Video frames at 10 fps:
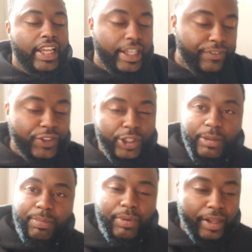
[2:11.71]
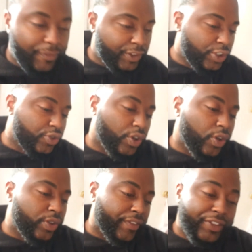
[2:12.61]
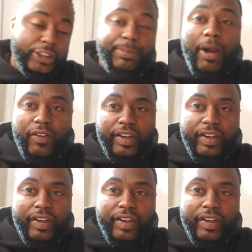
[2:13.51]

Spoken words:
If your Spark